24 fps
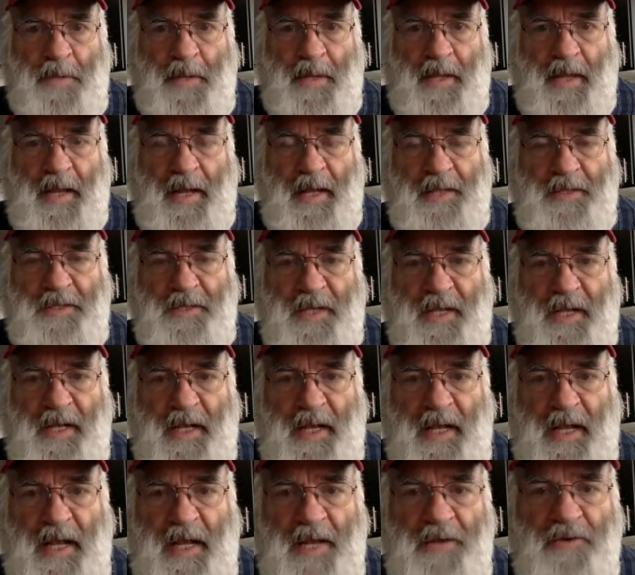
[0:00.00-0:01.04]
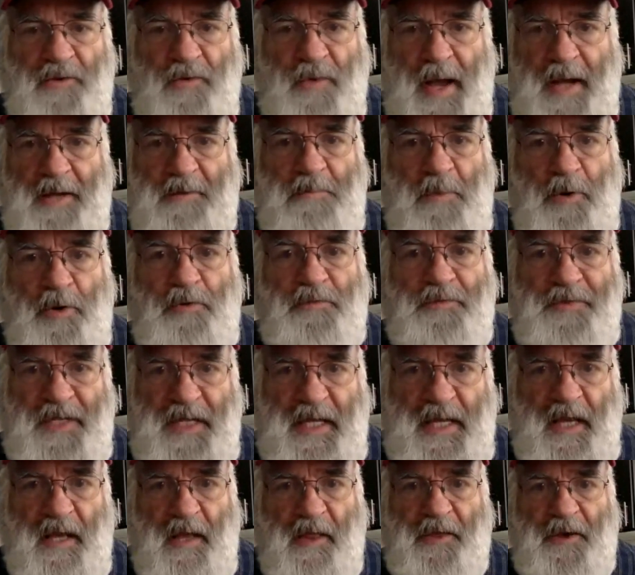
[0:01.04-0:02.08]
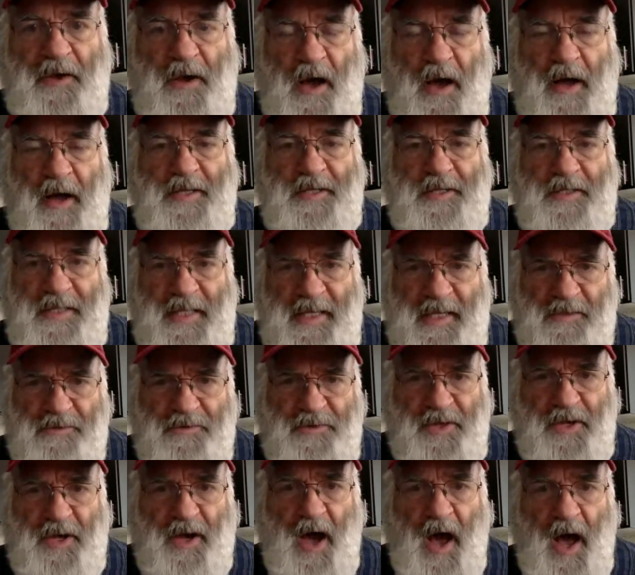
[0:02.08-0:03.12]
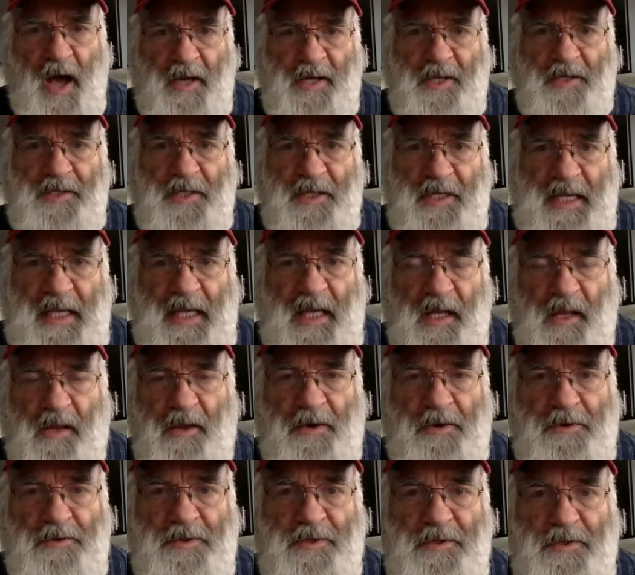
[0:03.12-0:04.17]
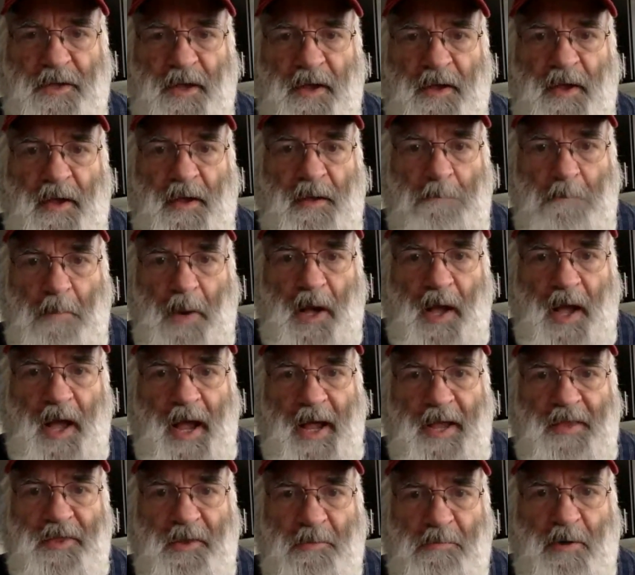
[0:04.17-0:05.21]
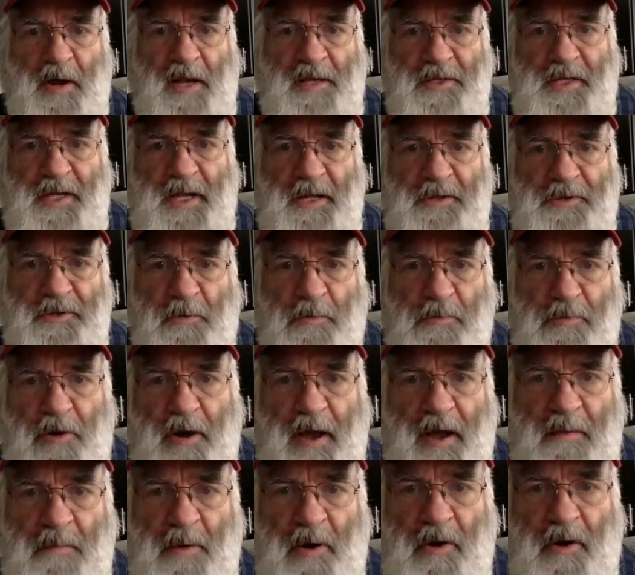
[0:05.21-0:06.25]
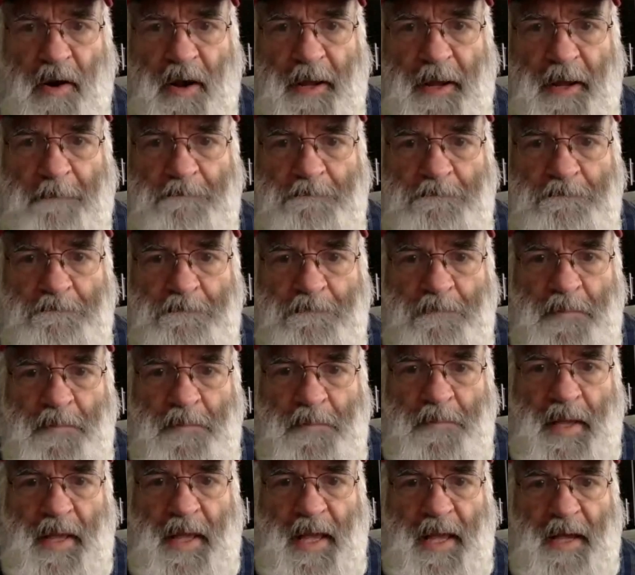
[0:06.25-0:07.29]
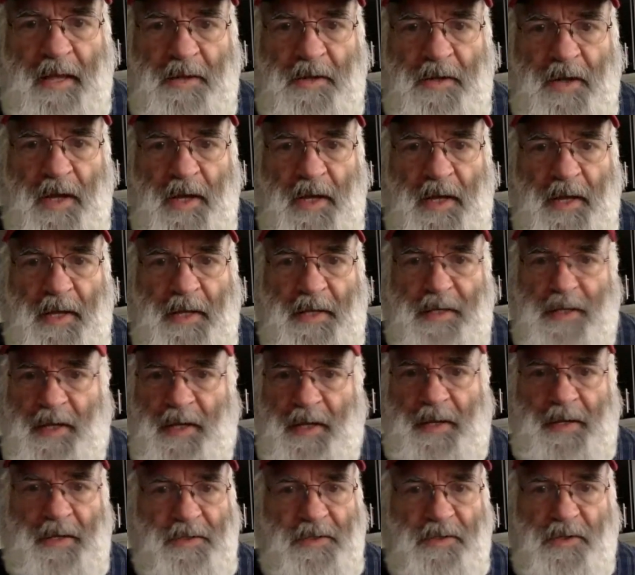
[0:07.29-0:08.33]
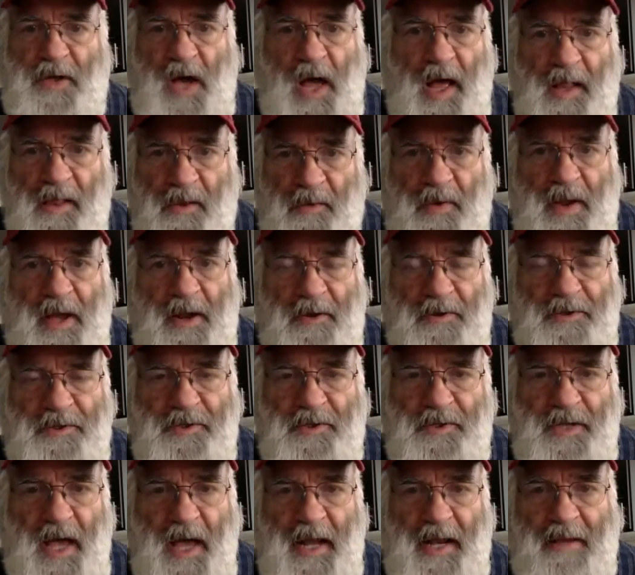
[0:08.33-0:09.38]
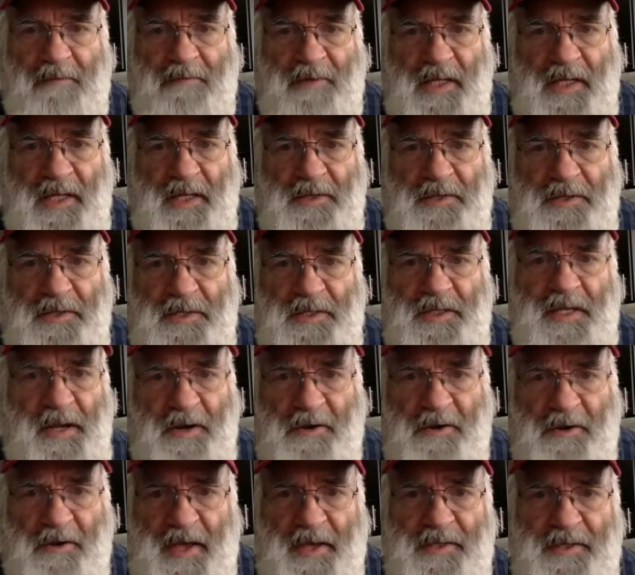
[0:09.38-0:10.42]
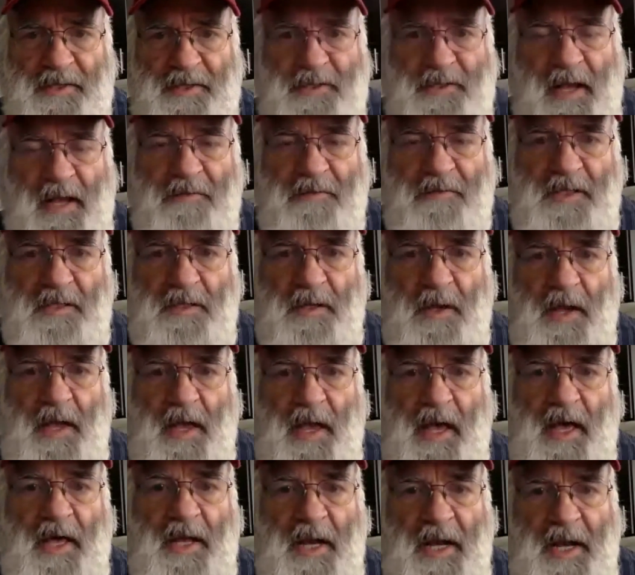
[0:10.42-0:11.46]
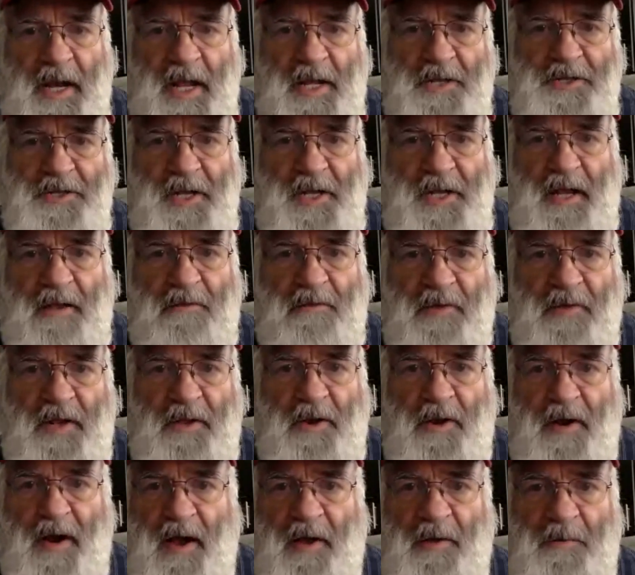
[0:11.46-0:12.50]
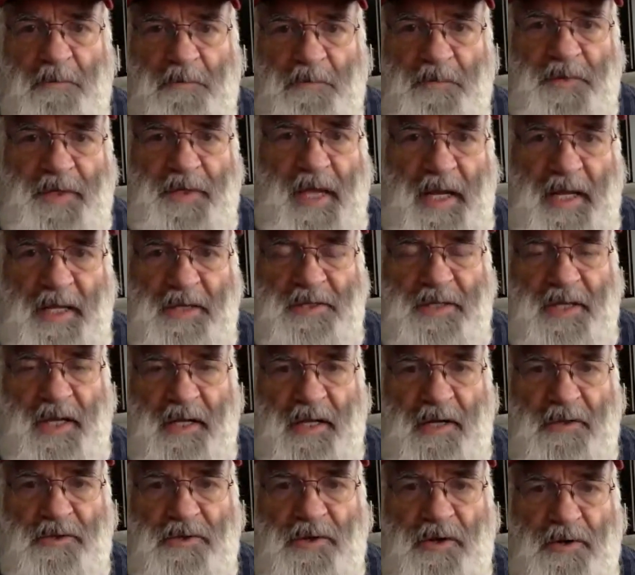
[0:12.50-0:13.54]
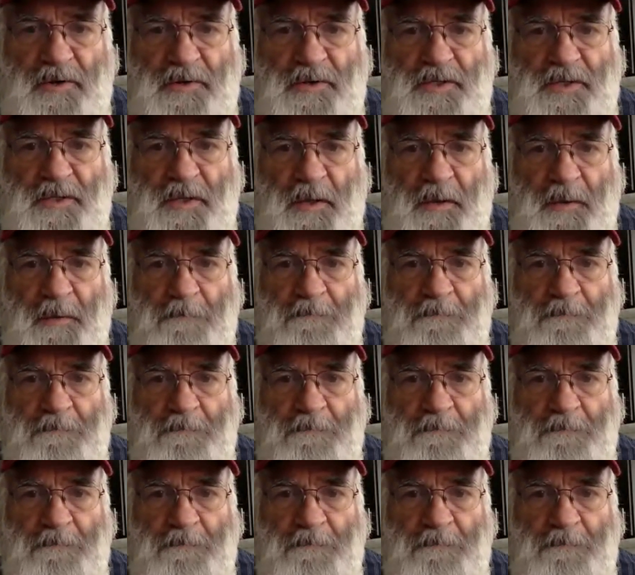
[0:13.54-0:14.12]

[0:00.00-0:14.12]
And it's an indirect move to kill the caucus. These are the caucus killers behind the presidential primary. And Colorado should not even consider this. Now, if it's an initiative and they're out getting signatures,